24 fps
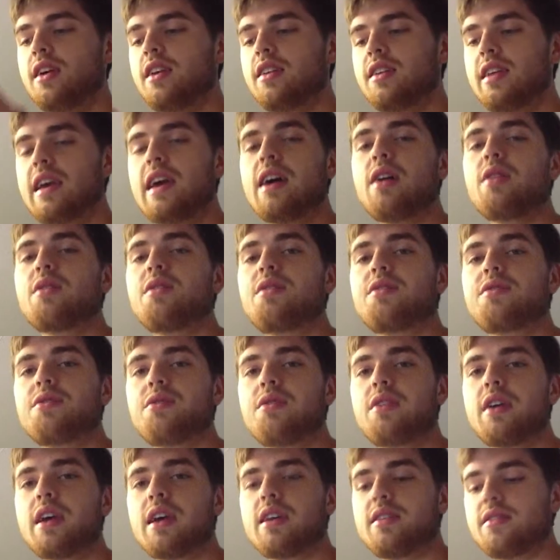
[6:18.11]
down through
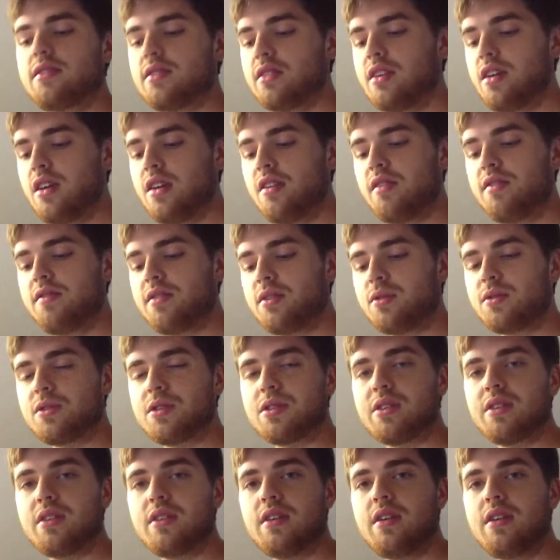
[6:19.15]
that filter,